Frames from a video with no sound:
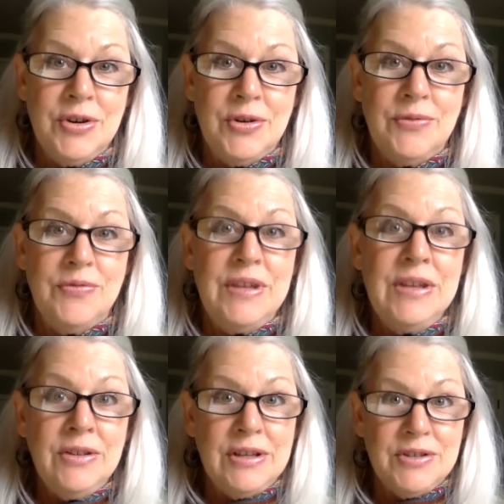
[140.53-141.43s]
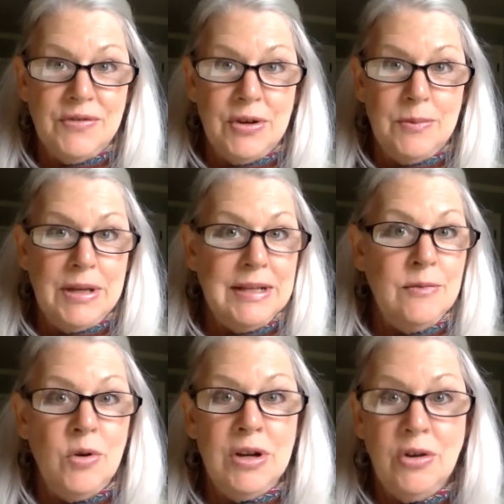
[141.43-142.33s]
her feelings from. I
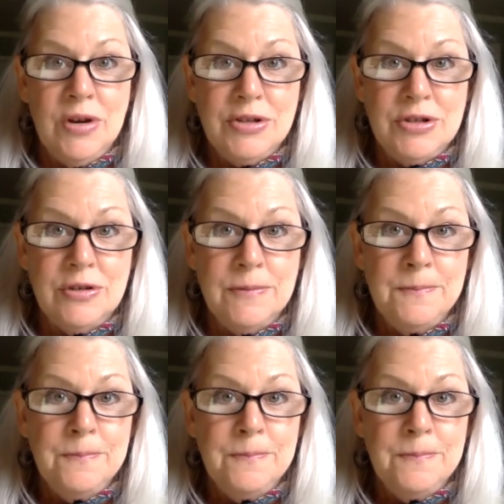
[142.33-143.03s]
didn't want to crush her.